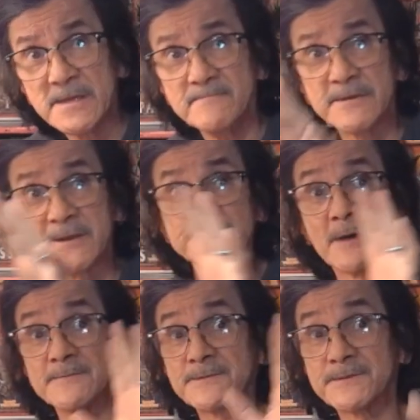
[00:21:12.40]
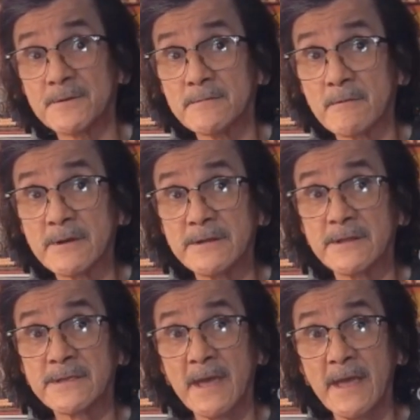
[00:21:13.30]
because I was still learning the
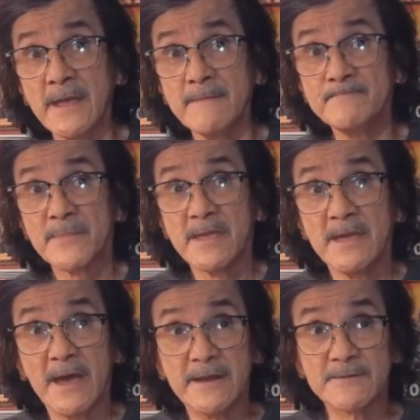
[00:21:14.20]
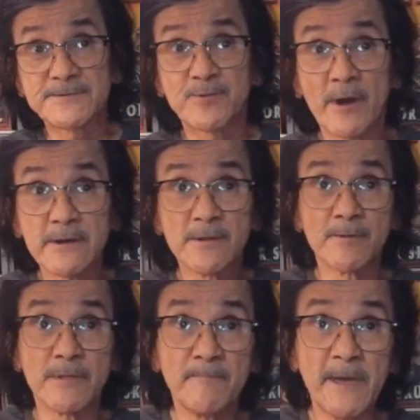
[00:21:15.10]
game, and I was trying to
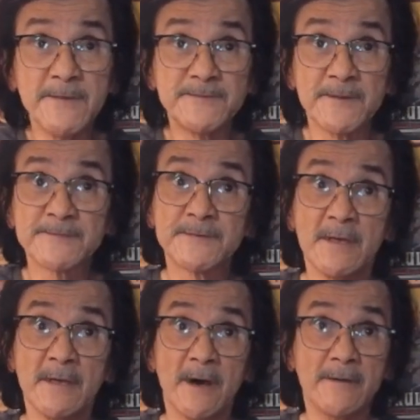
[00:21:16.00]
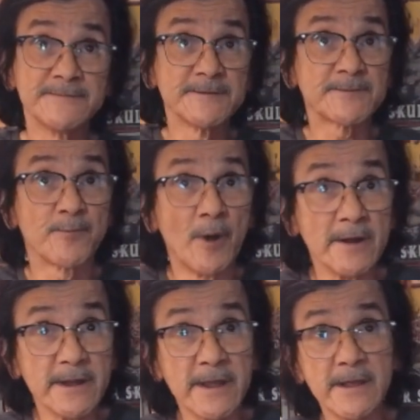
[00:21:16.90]
learn the basics of just
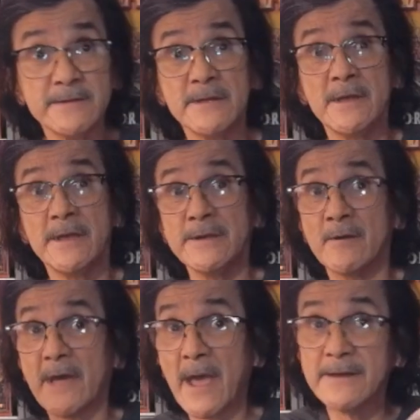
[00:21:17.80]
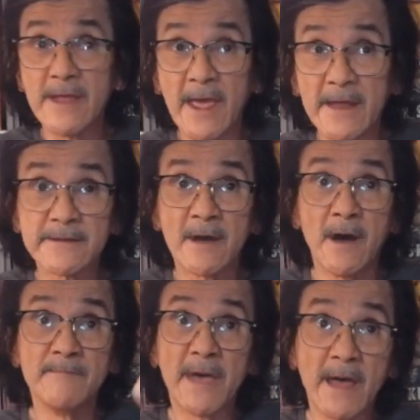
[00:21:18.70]
running, you know, hand-to-hand
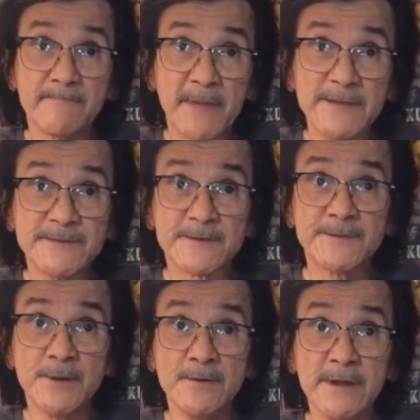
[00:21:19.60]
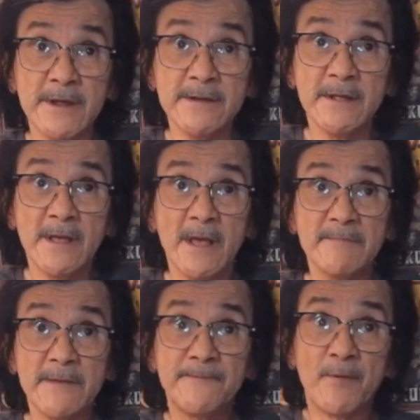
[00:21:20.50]
combat, basic shooting,
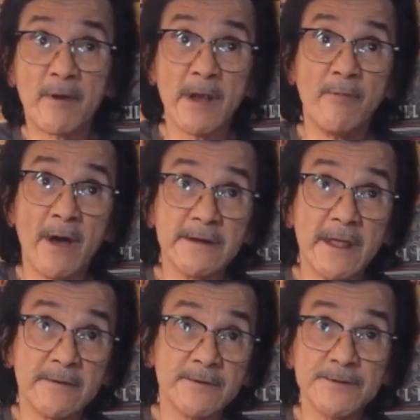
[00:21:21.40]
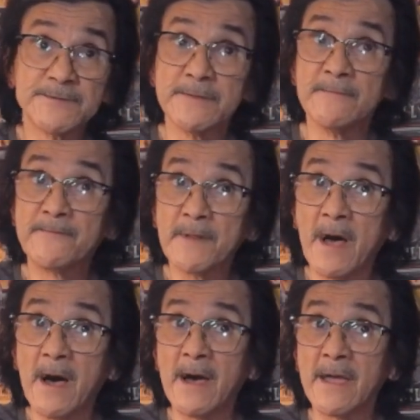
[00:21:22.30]
before I wanted to introduce them
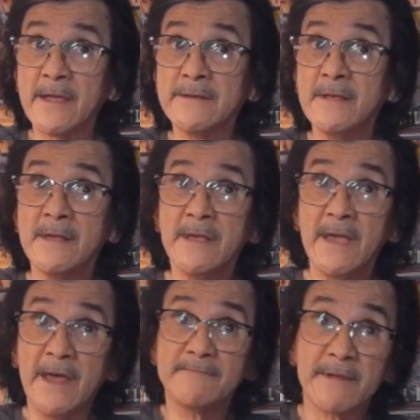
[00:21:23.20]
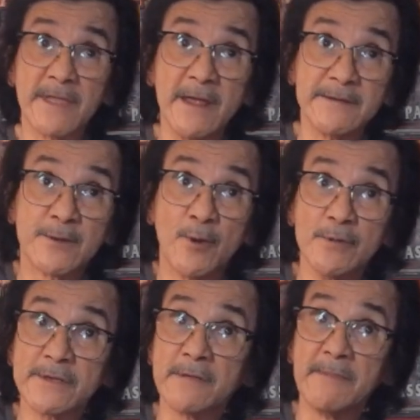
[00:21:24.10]
flying, and
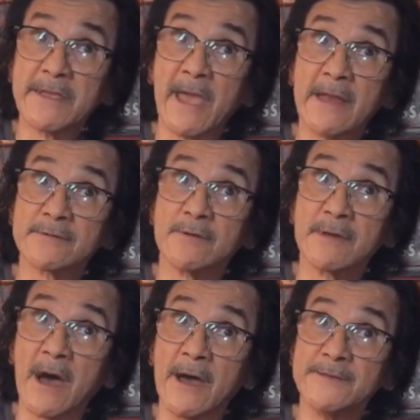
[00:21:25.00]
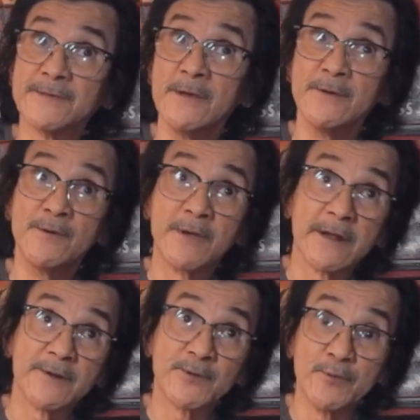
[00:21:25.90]
cool-looking mechanical guys who kind
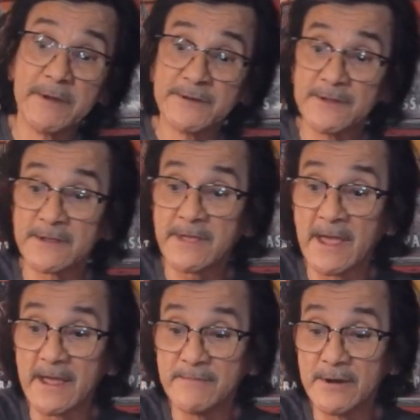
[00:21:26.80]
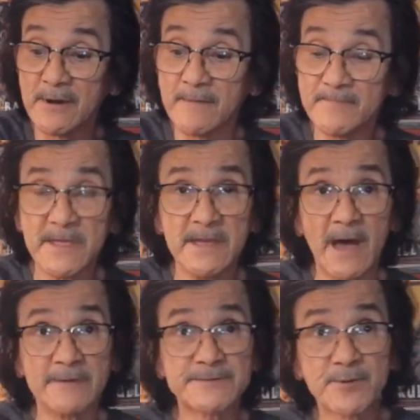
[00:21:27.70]
of drew me to the game, you know.
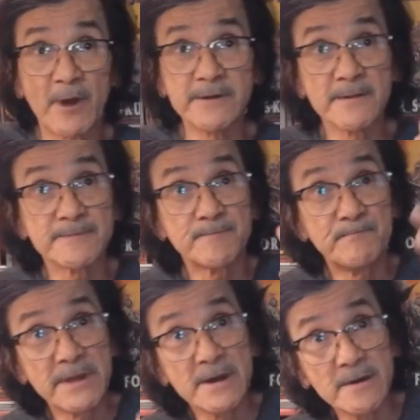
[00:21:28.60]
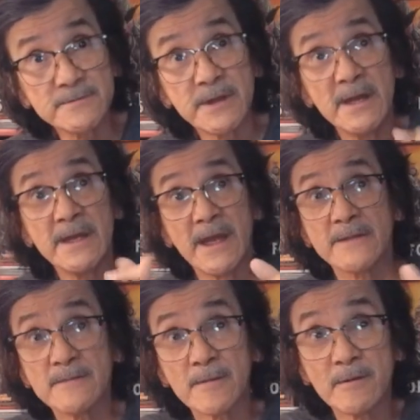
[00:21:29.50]
I was trying to build
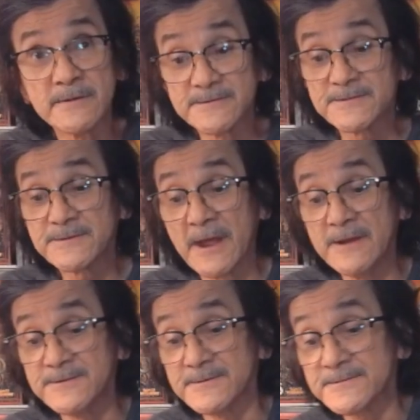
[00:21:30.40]
and learn in stages.